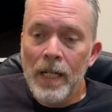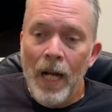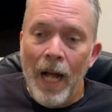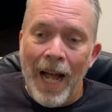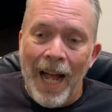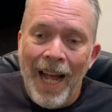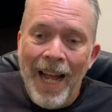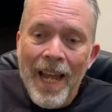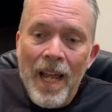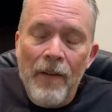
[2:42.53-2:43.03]

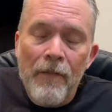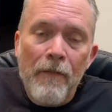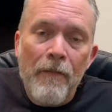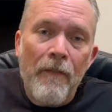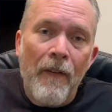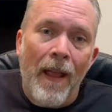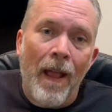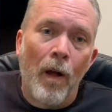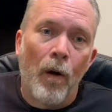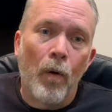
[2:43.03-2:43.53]
I have
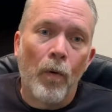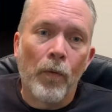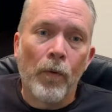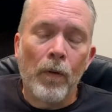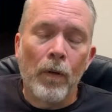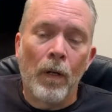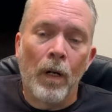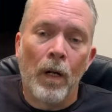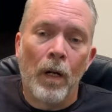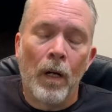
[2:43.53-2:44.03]

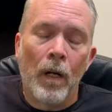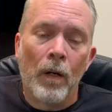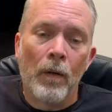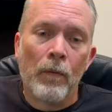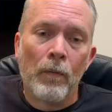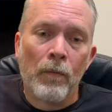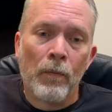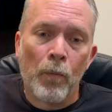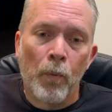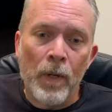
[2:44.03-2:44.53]
found
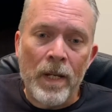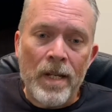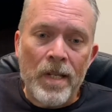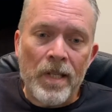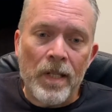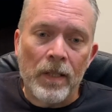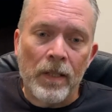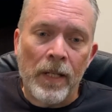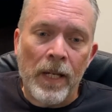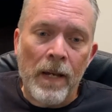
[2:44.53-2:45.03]

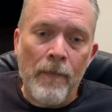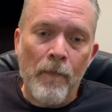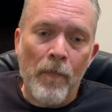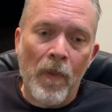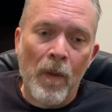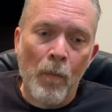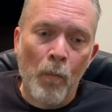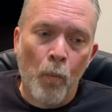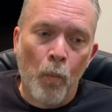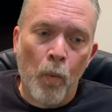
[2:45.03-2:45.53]
recently,
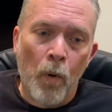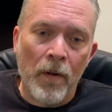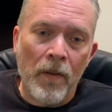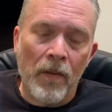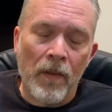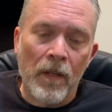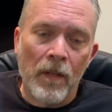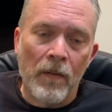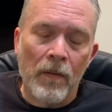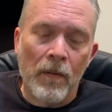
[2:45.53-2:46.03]
one
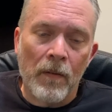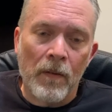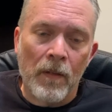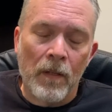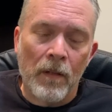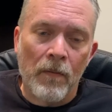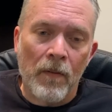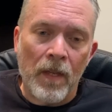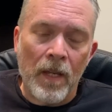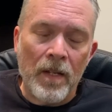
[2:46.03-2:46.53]
of
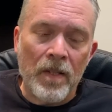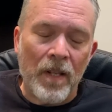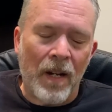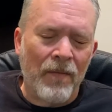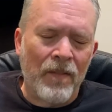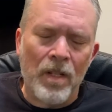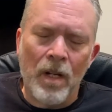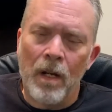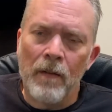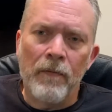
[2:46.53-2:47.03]
the things
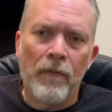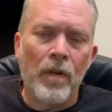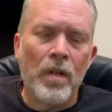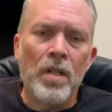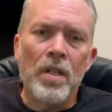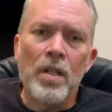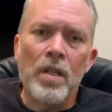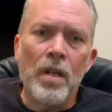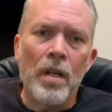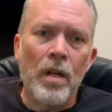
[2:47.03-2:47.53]
I've done for
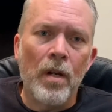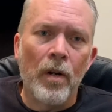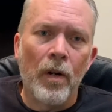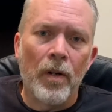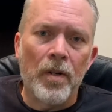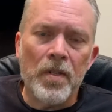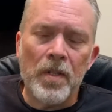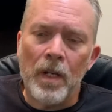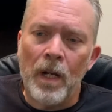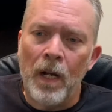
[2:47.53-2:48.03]

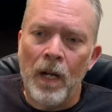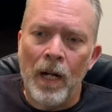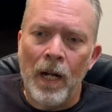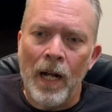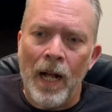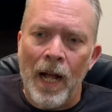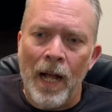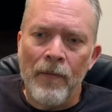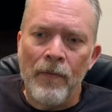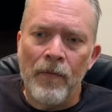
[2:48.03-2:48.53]
years,
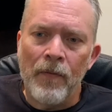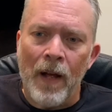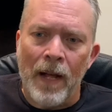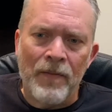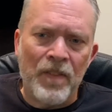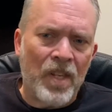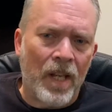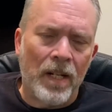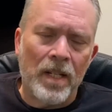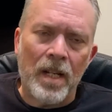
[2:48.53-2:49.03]

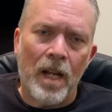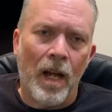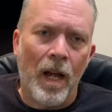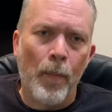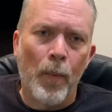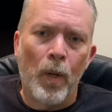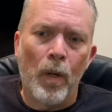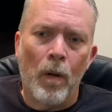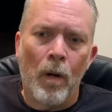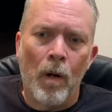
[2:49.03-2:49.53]
I've set a
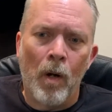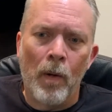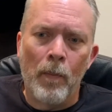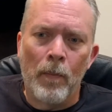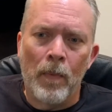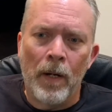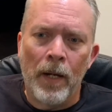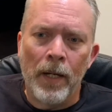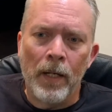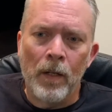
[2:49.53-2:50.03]
timer on
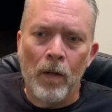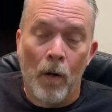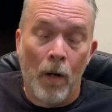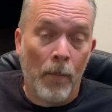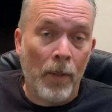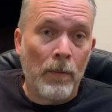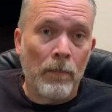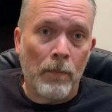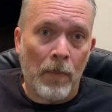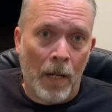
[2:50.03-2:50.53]
my
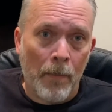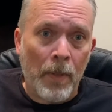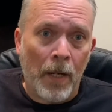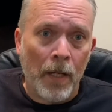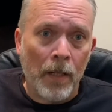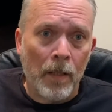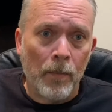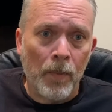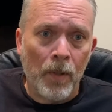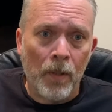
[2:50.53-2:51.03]
Garmin, my
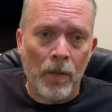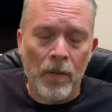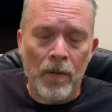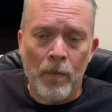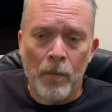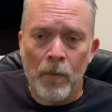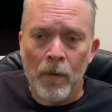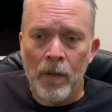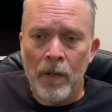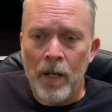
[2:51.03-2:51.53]
bike computer,
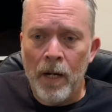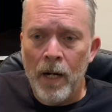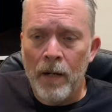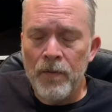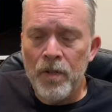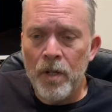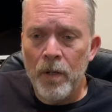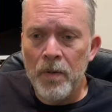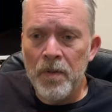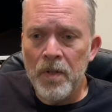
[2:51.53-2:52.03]
the one that
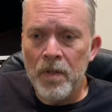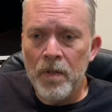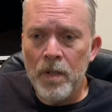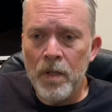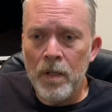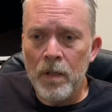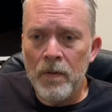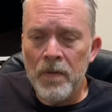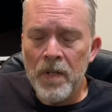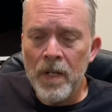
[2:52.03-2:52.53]
I've chosen to
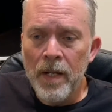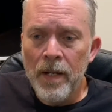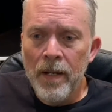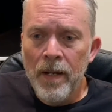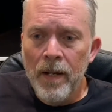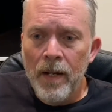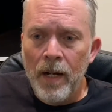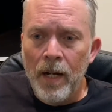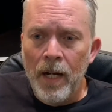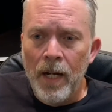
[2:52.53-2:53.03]
use,
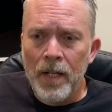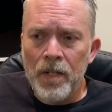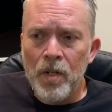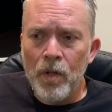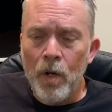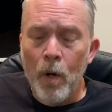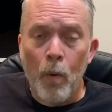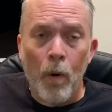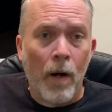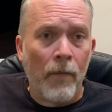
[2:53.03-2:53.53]
to
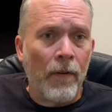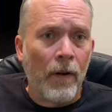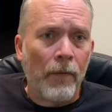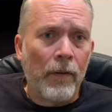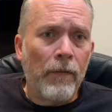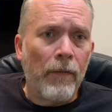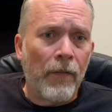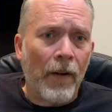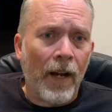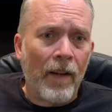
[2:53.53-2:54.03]
go off
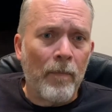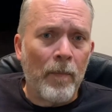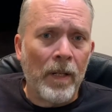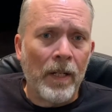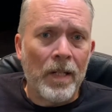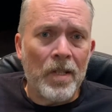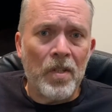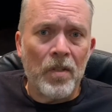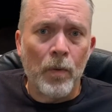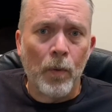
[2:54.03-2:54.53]
every 5
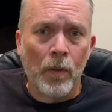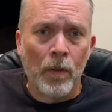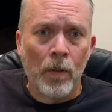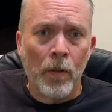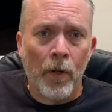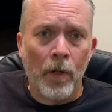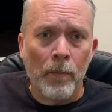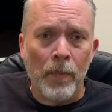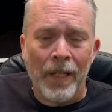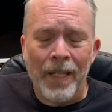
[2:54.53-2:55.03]
minutes to
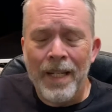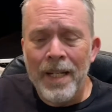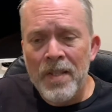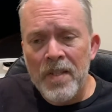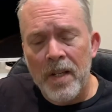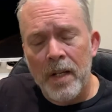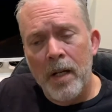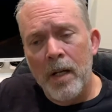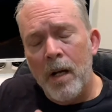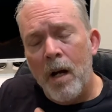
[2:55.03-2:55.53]
alert me.
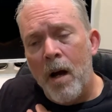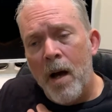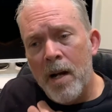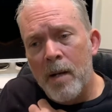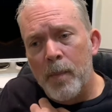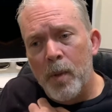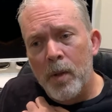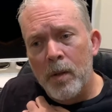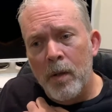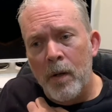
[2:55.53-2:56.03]
It's an
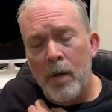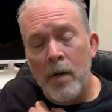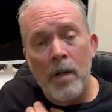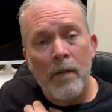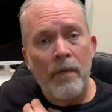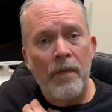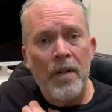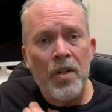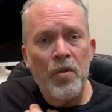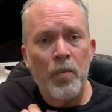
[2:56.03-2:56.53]
audible alert
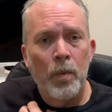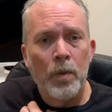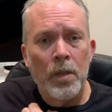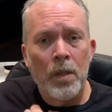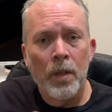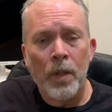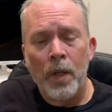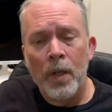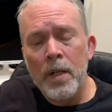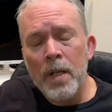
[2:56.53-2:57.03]
and a visual
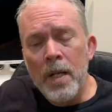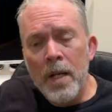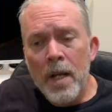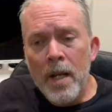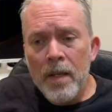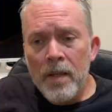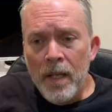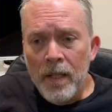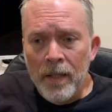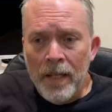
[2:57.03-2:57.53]
alert
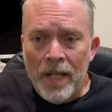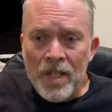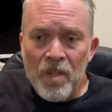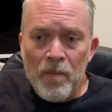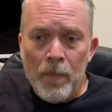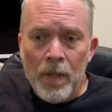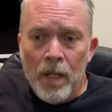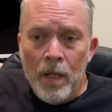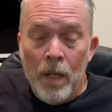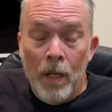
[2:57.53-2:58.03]
that
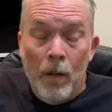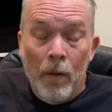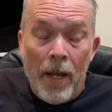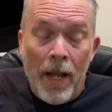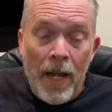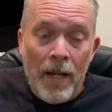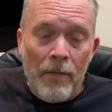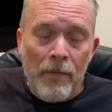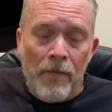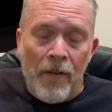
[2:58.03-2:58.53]
lets me know,
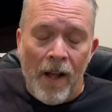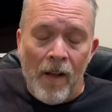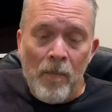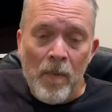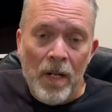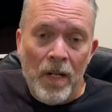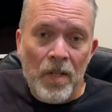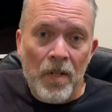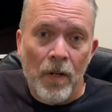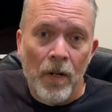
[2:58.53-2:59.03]
hey, 5
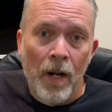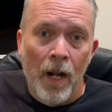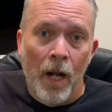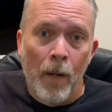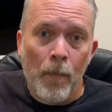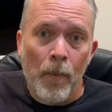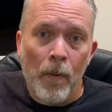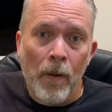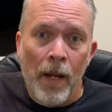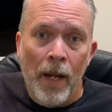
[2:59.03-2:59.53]
minutes are
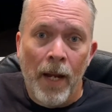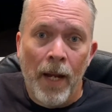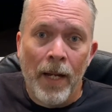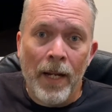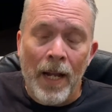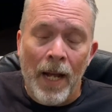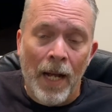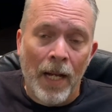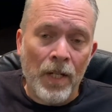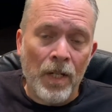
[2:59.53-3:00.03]
up.
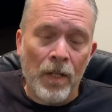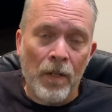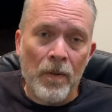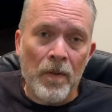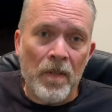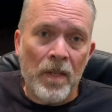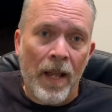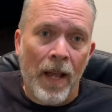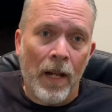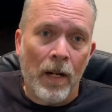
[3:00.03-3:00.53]
And I
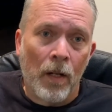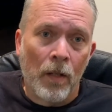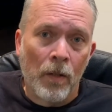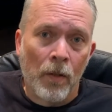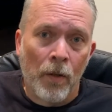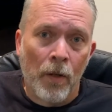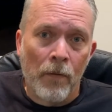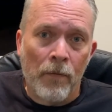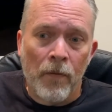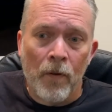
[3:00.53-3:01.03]
use that
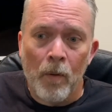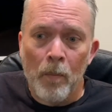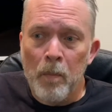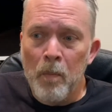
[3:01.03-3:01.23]
alert for